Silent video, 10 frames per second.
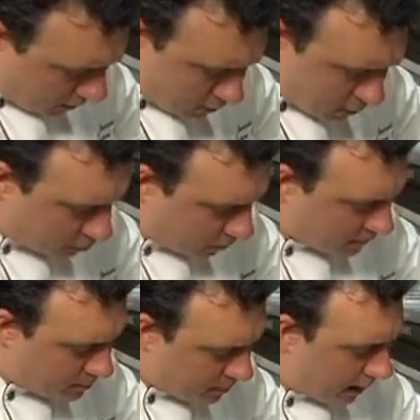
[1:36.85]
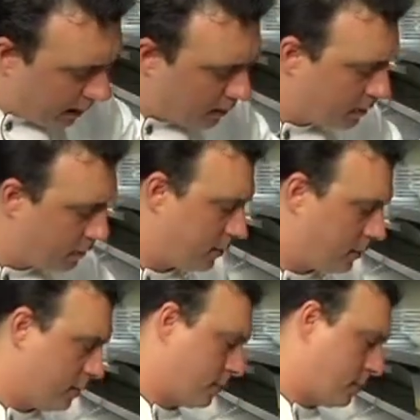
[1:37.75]
Springs back.
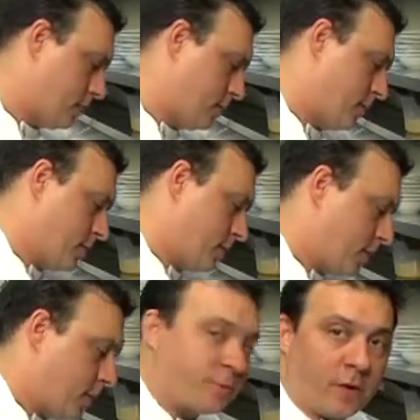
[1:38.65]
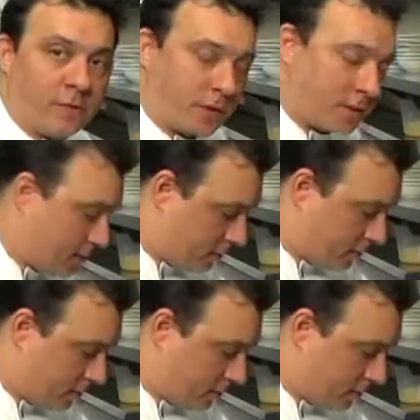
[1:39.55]
That's perfect.